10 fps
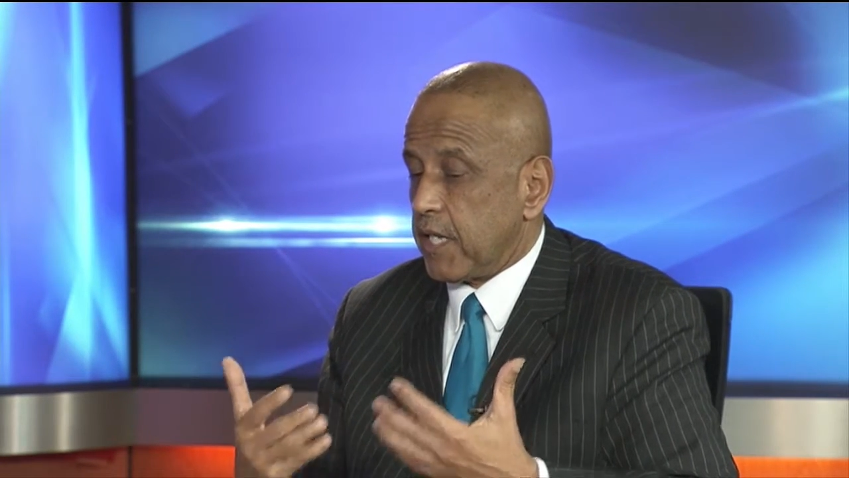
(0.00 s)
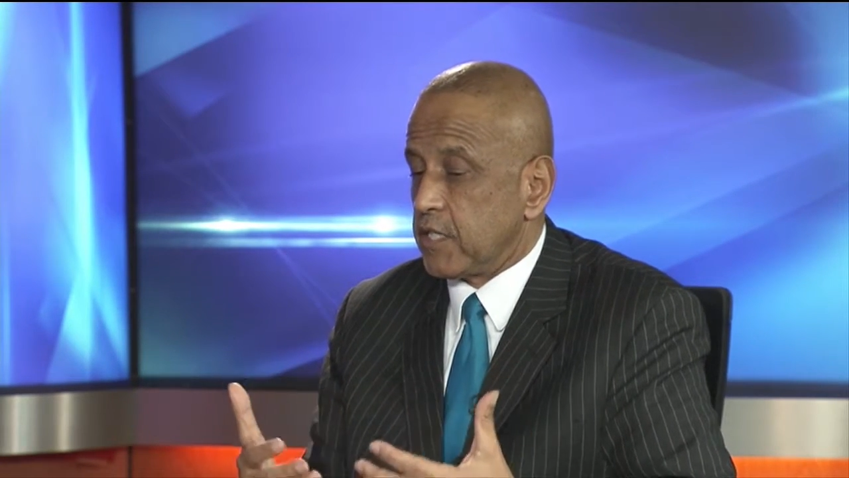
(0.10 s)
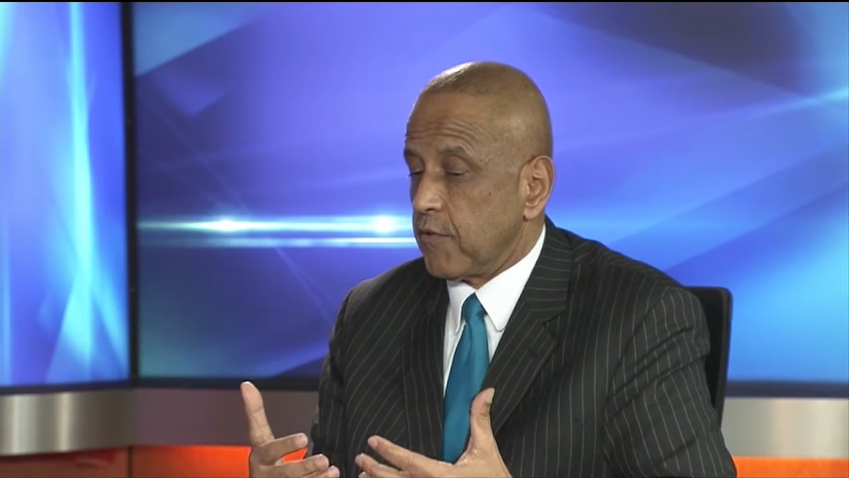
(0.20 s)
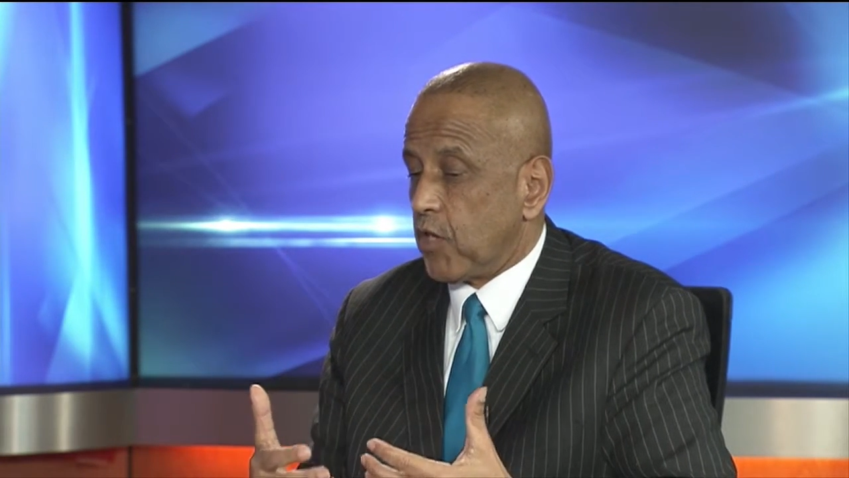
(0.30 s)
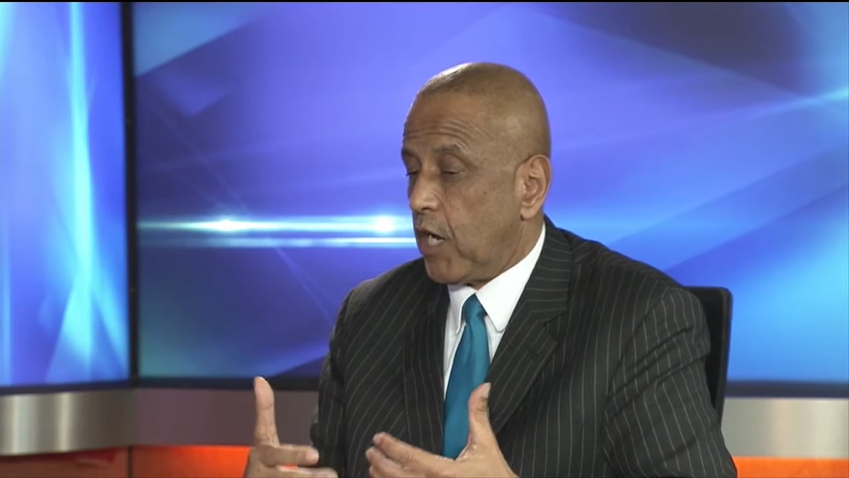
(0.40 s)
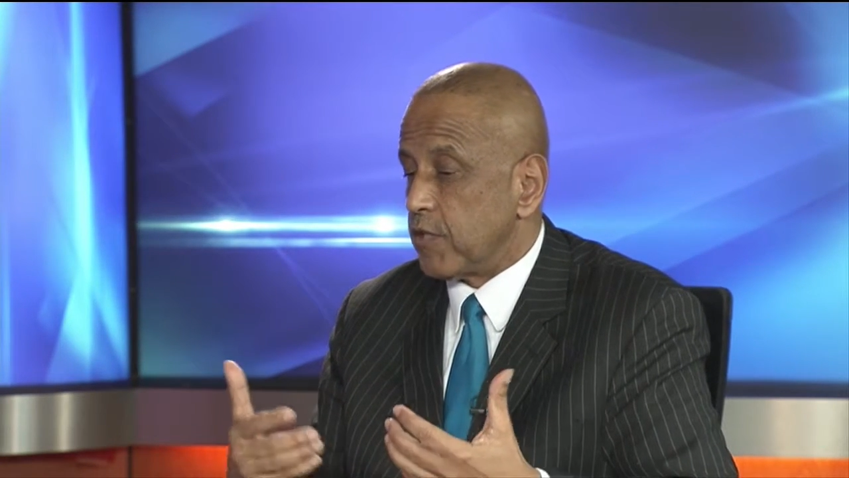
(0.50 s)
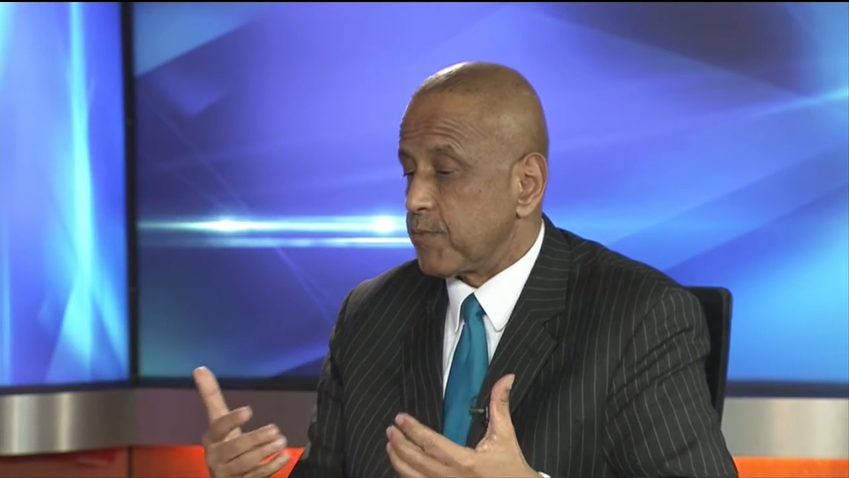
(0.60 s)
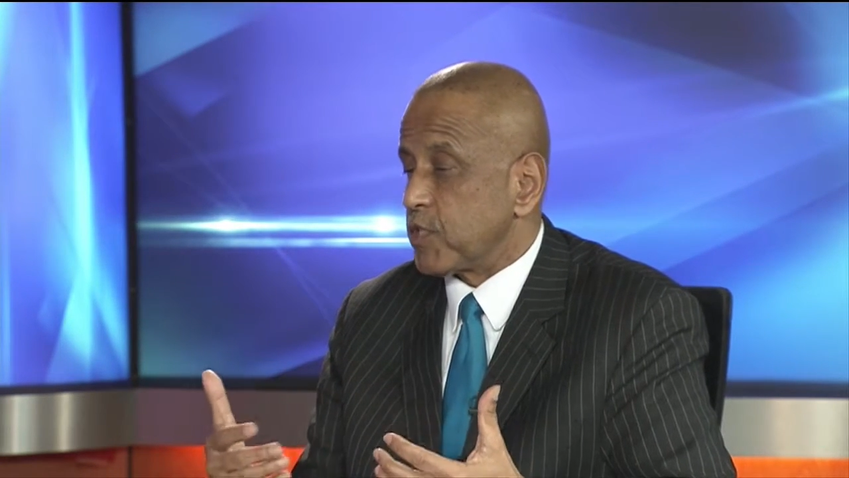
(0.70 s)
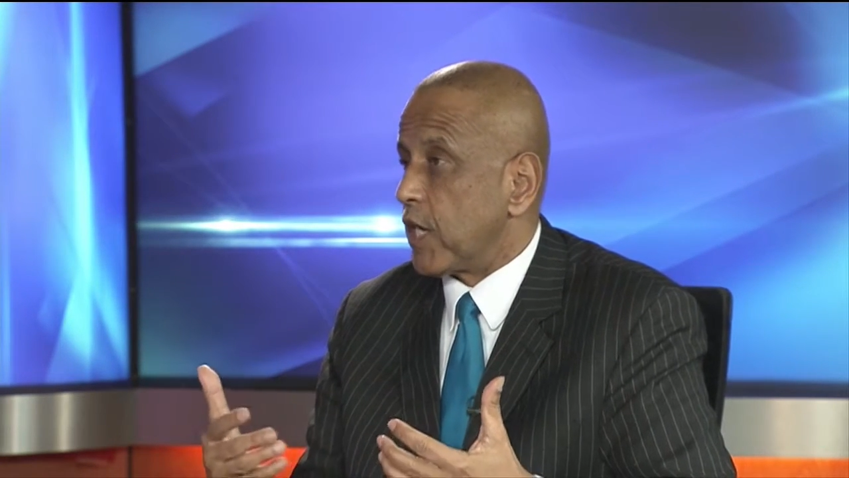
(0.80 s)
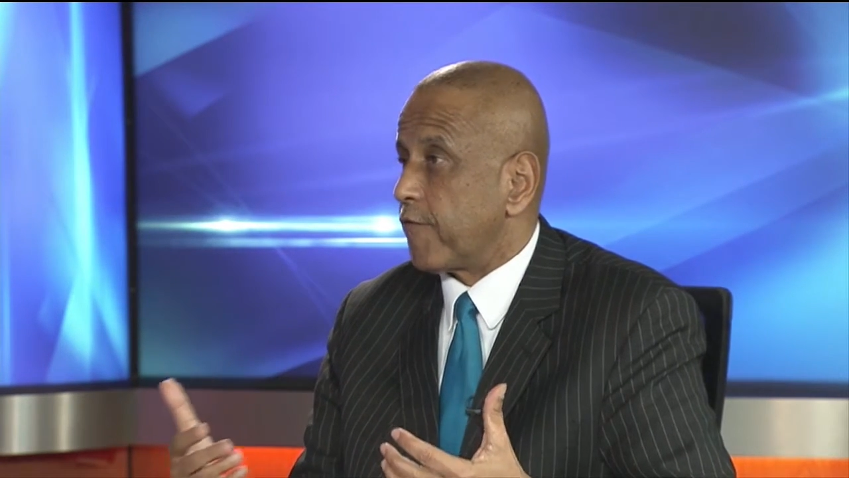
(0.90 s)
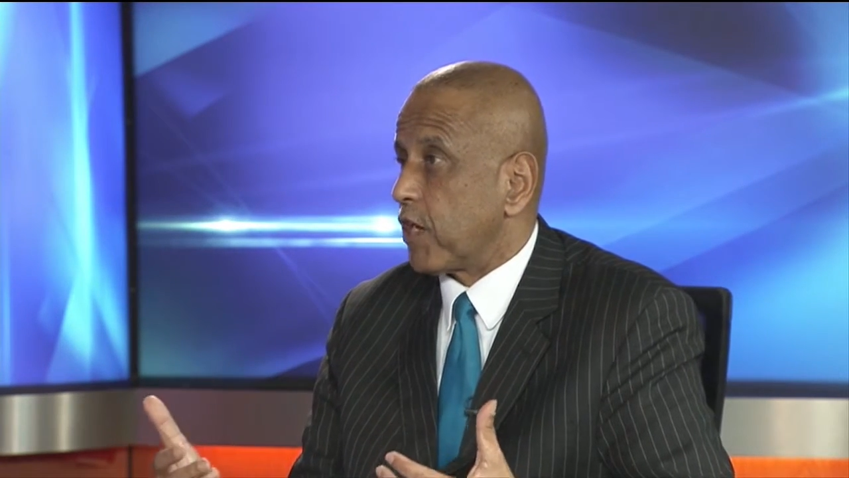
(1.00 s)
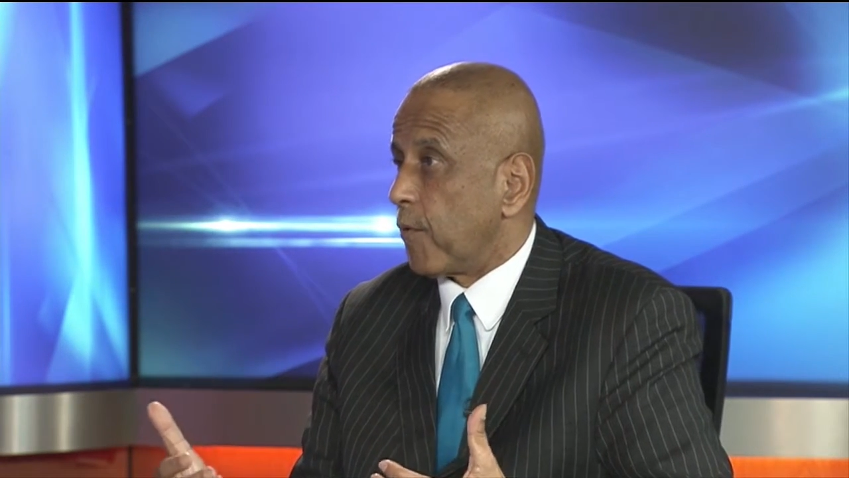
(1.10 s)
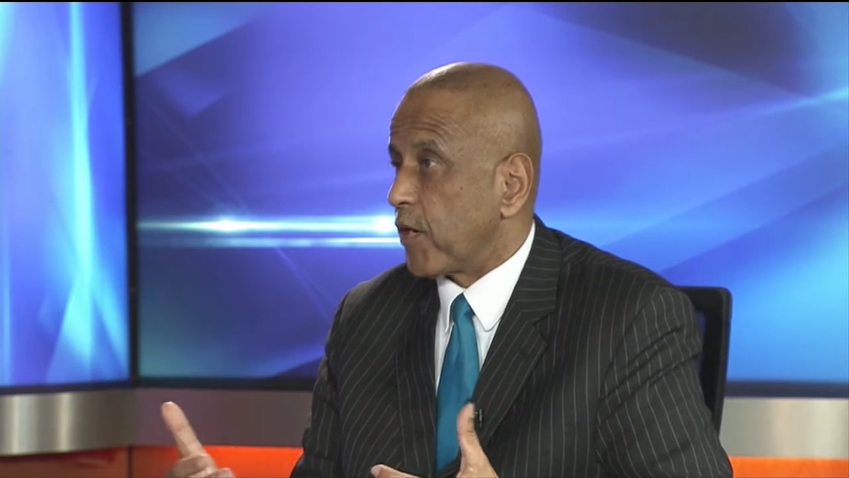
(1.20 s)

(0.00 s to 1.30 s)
kids of color, especially African